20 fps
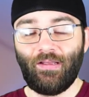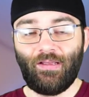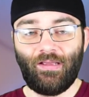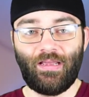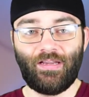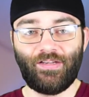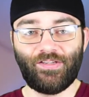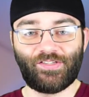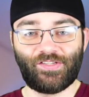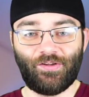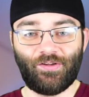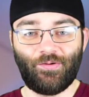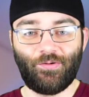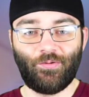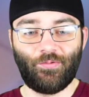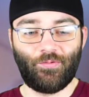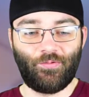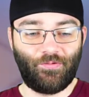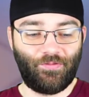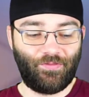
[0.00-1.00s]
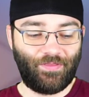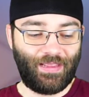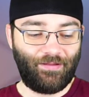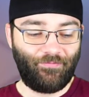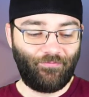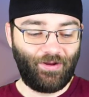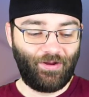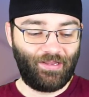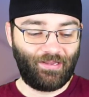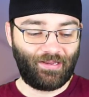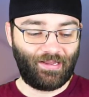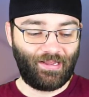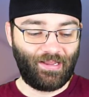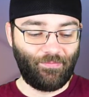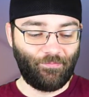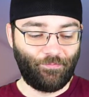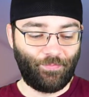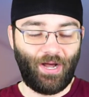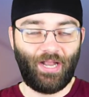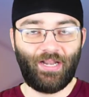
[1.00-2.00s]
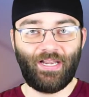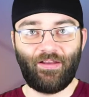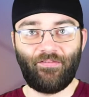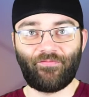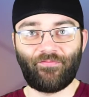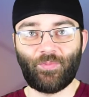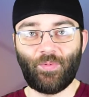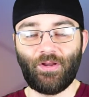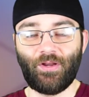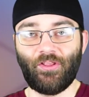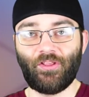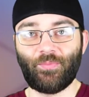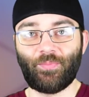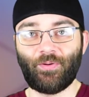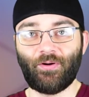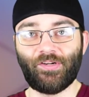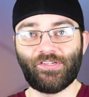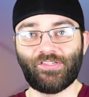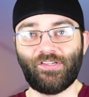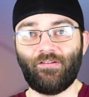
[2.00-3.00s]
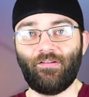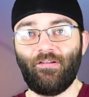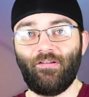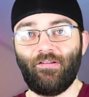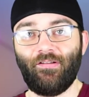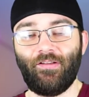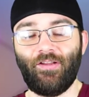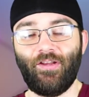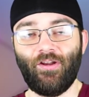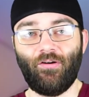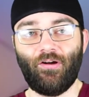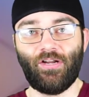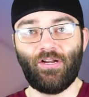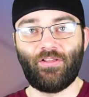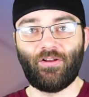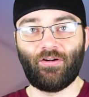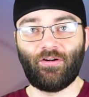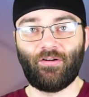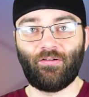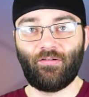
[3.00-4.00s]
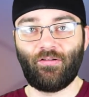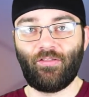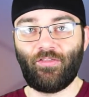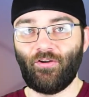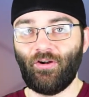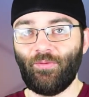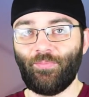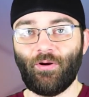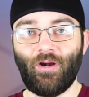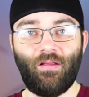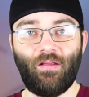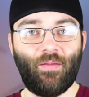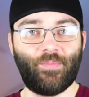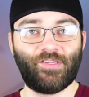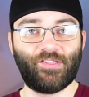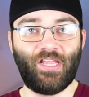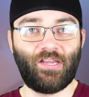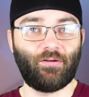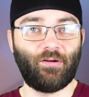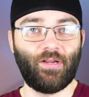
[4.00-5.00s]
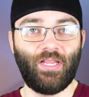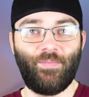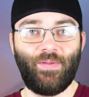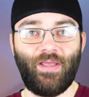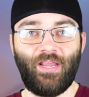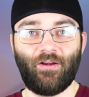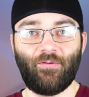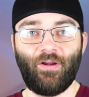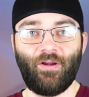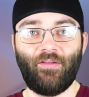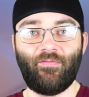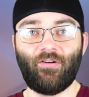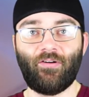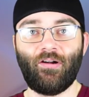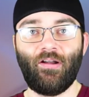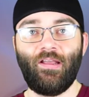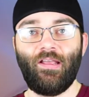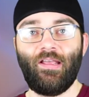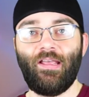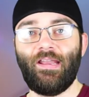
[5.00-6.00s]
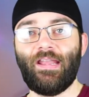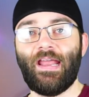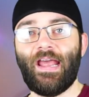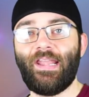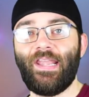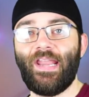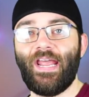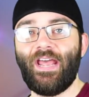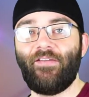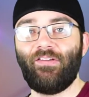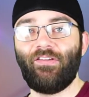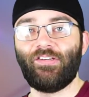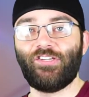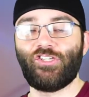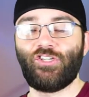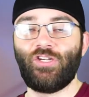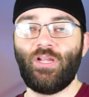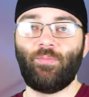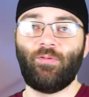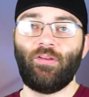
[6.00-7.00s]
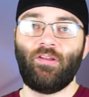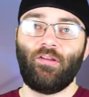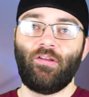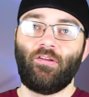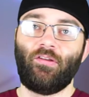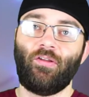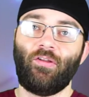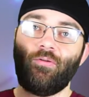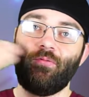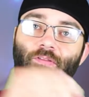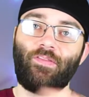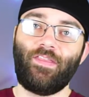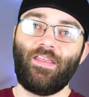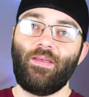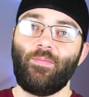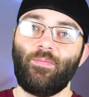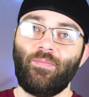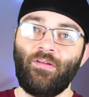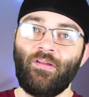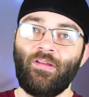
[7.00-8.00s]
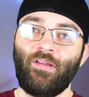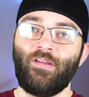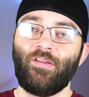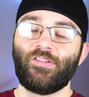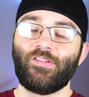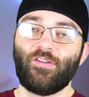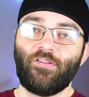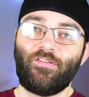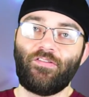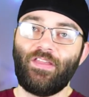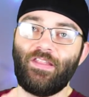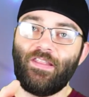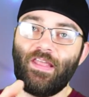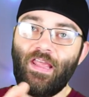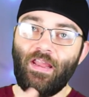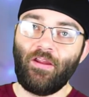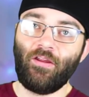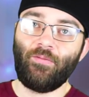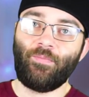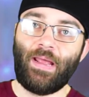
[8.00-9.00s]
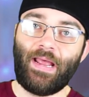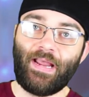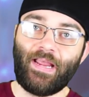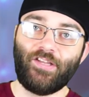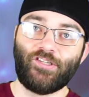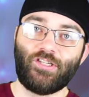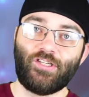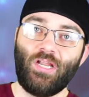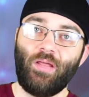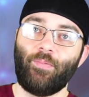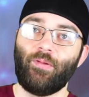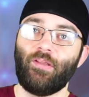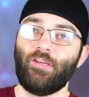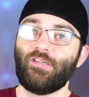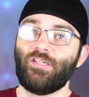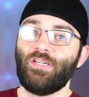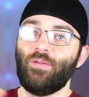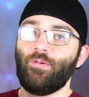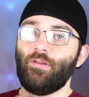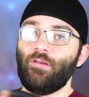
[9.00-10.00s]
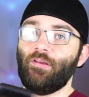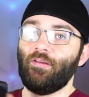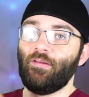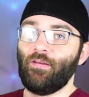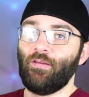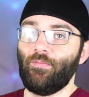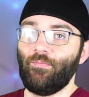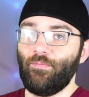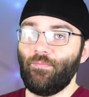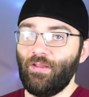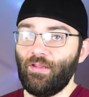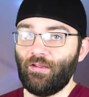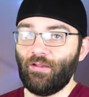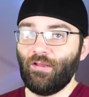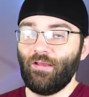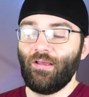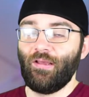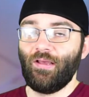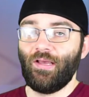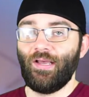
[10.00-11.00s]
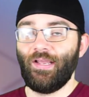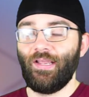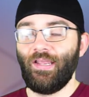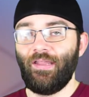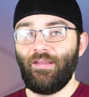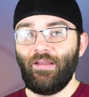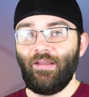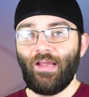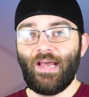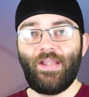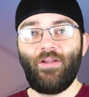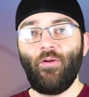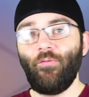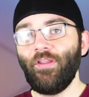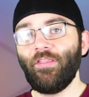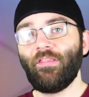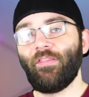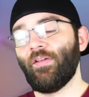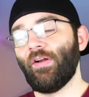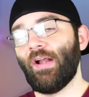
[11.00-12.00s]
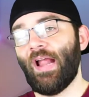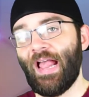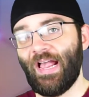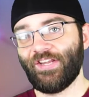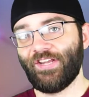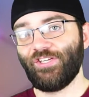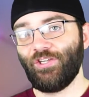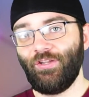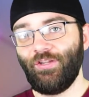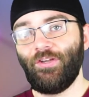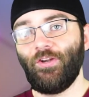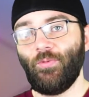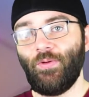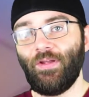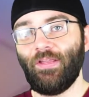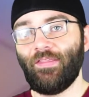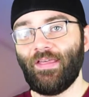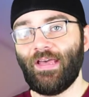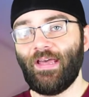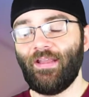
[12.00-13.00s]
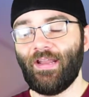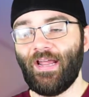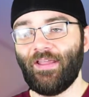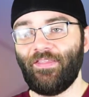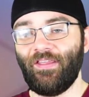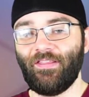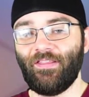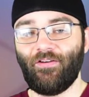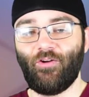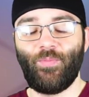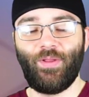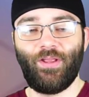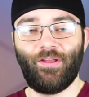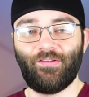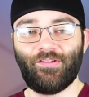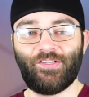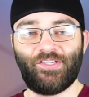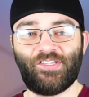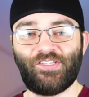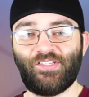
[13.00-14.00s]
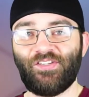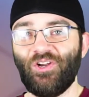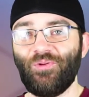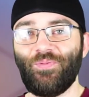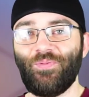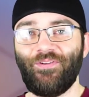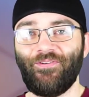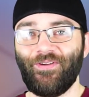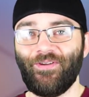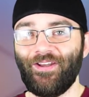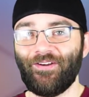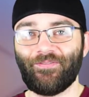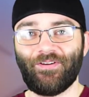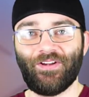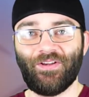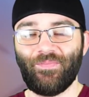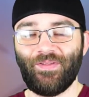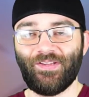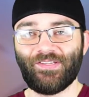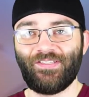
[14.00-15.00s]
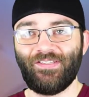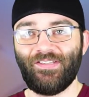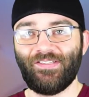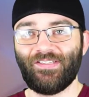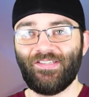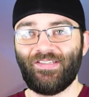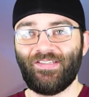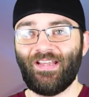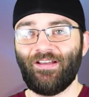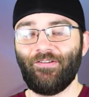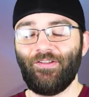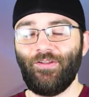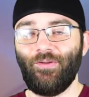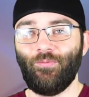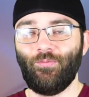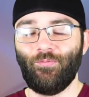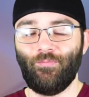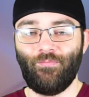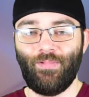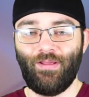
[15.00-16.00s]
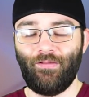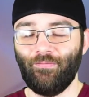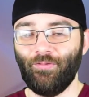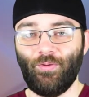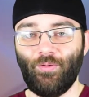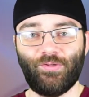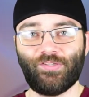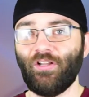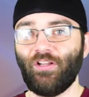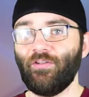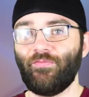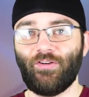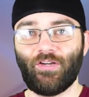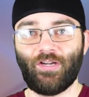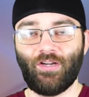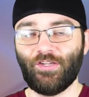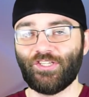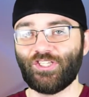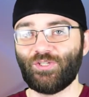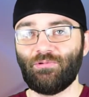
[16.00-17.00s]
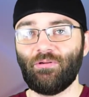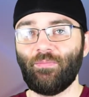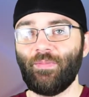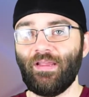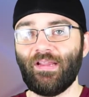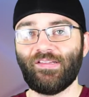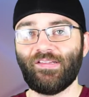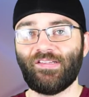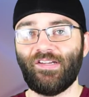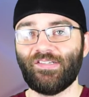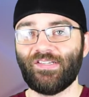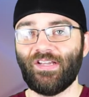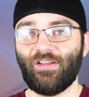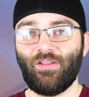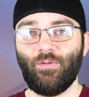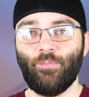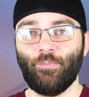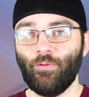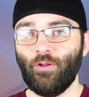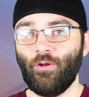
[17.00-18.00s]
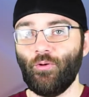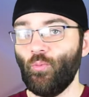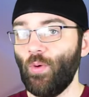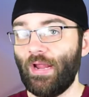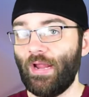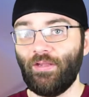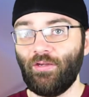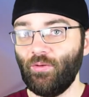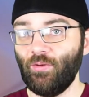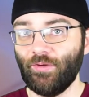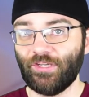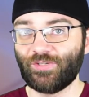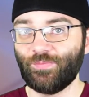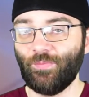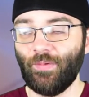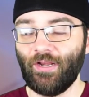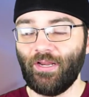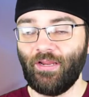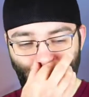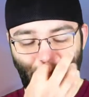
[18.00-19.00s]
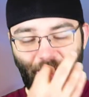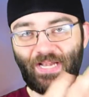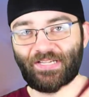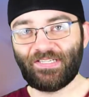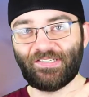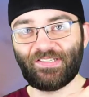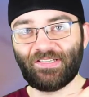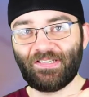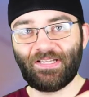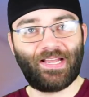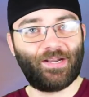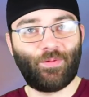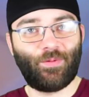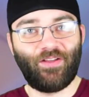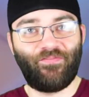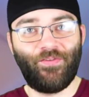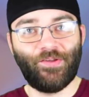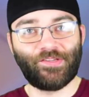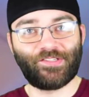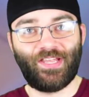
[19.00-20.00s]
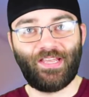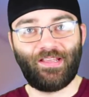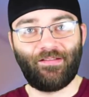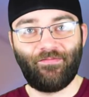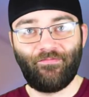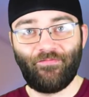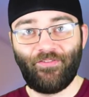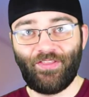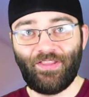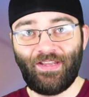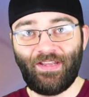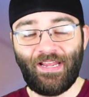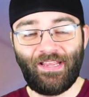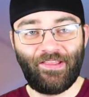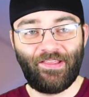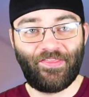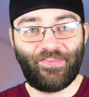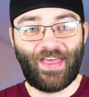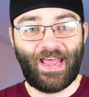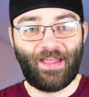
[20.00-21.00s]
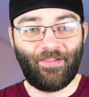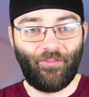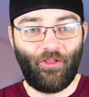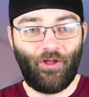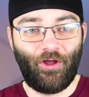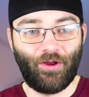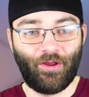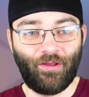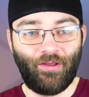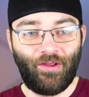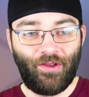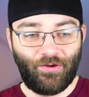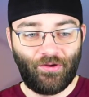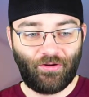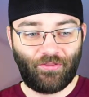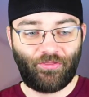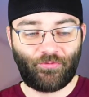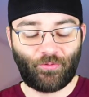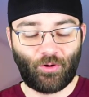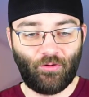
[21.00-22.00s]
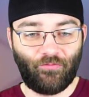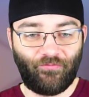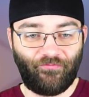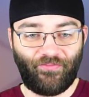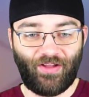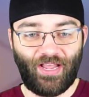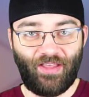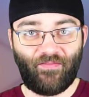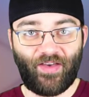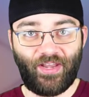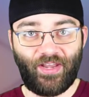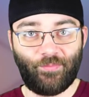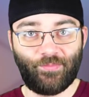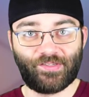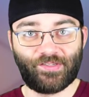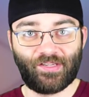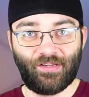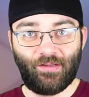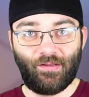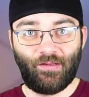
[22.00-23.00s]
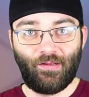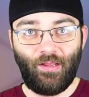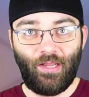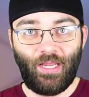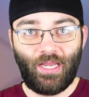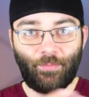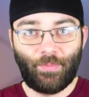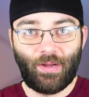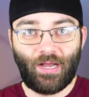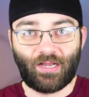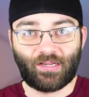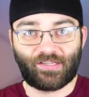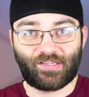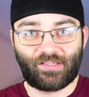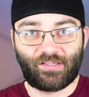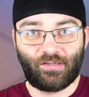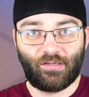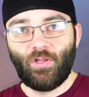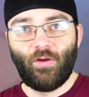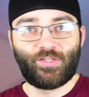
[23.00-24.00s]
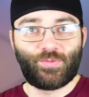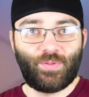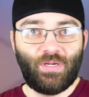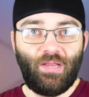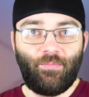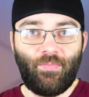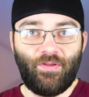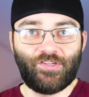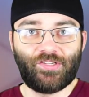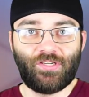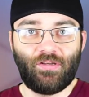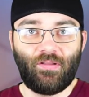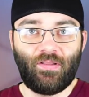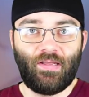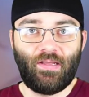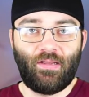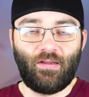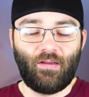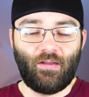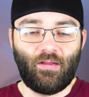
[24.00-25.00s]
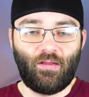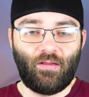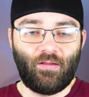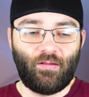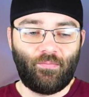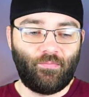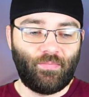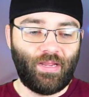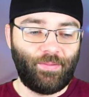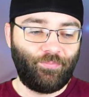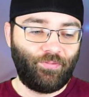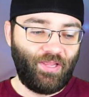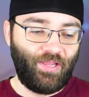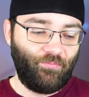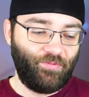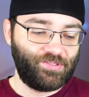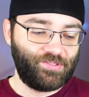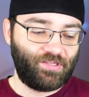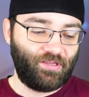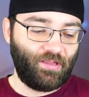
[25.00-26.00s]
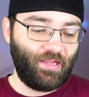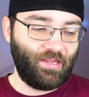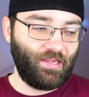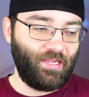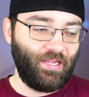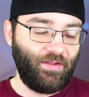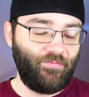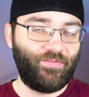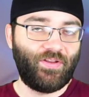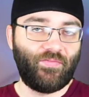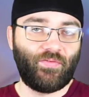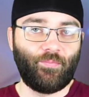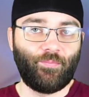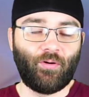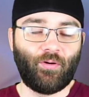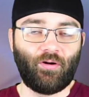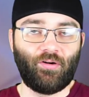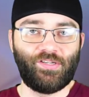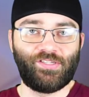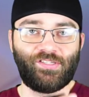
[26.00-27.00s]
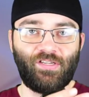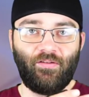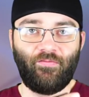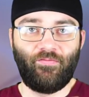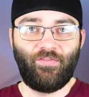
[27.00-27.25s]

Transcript: And so they went and bought it from another person, another third-party website or eBay or whatever, and had to have it shipped to them so then they could package it up and ship it to me. Again, I don't think that they're actually doing that. I think that would be a stupid way to run a business. That's how you lose all of your customer base, and it's how you blow way too much money. But that's just kind of what it feels like, with it taking that long to throw 5 items in a box. So I was probably mentioned that my plan was to give different parts of